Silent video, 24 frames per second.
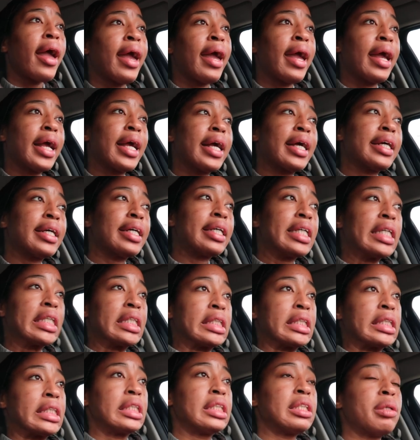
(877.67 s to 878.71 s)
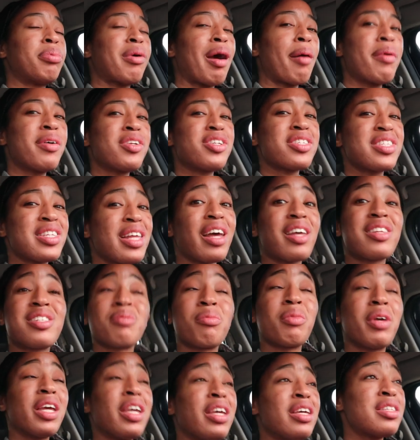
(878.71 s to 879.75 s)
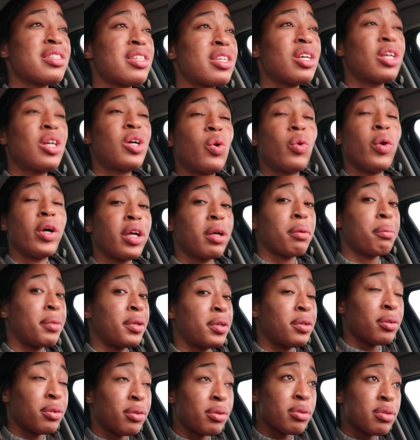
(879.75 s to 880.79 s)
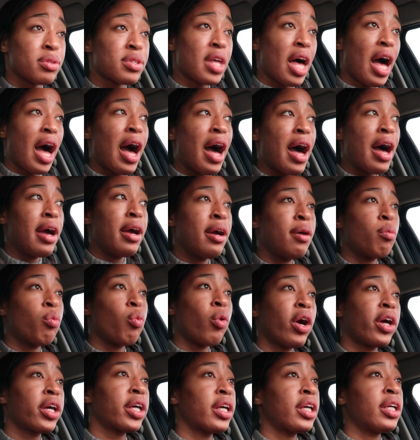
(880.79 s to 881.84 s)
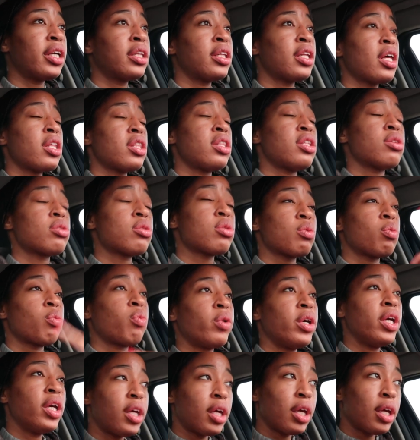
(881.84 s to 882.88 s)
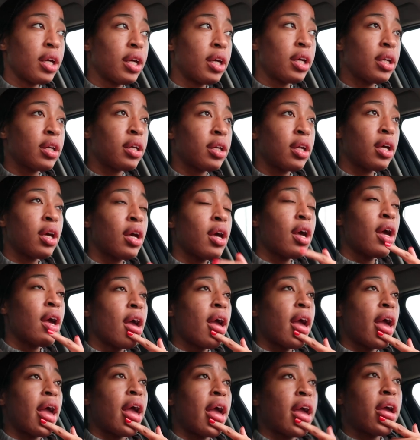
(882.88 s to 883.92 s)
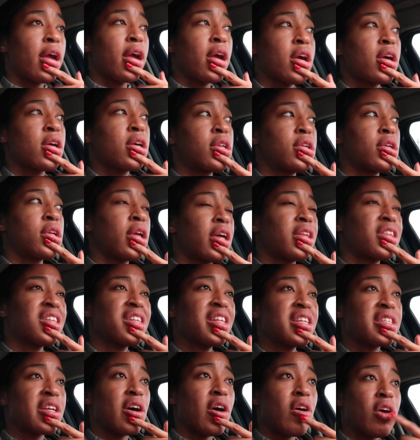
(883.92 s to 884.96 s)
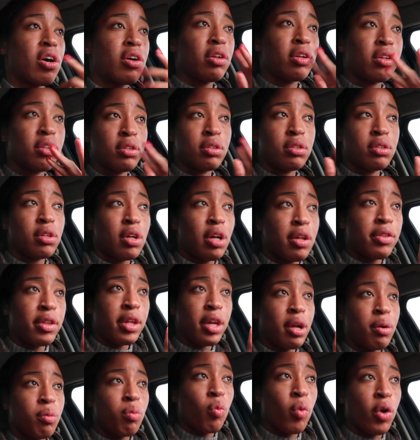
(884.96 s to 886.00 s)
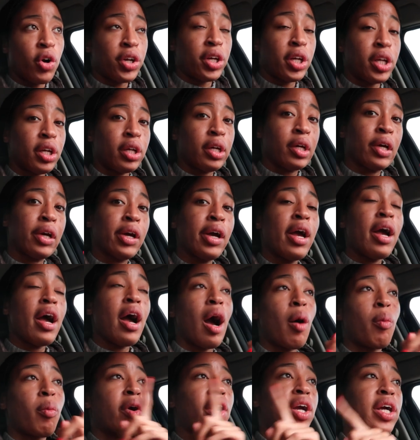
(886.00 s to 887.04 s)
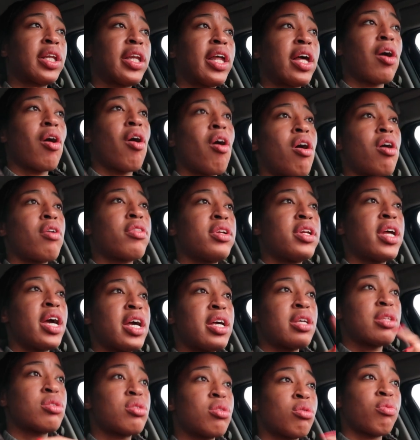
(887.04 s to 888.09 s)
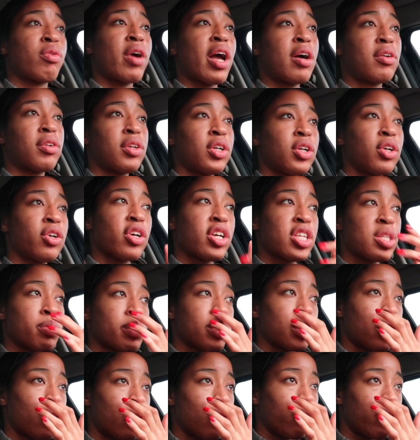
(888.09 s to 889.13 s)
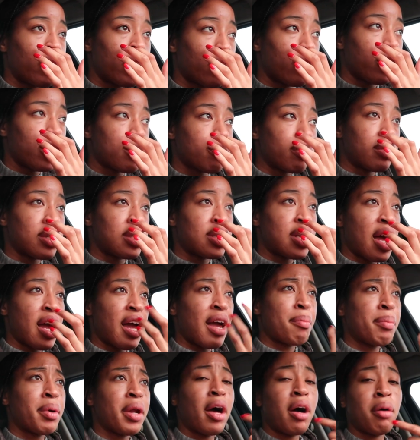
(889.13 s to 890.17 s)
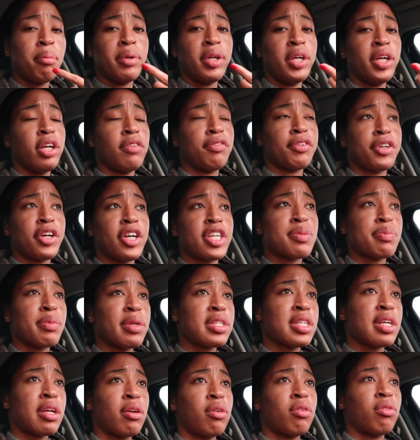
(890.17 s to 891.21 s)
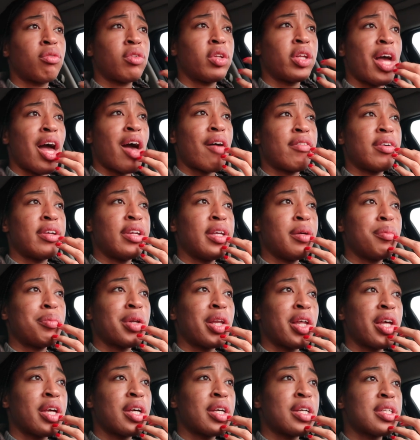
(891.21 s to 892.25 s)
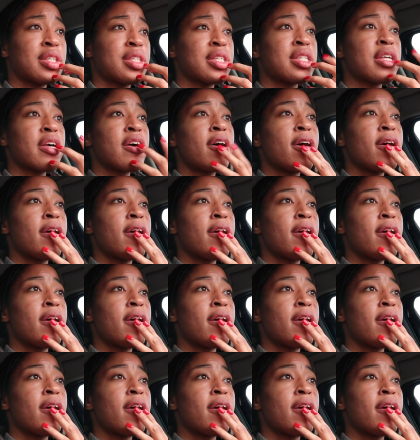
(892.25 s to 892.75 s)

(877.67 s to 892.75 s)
and probably just like some easy quick meals. I am working this weekend, and I think that's all that I'm working. I'm working like all the days surrounding Christmas. I don't work Christmas Day, but I'll be here for Christmas. I don't really have any plans.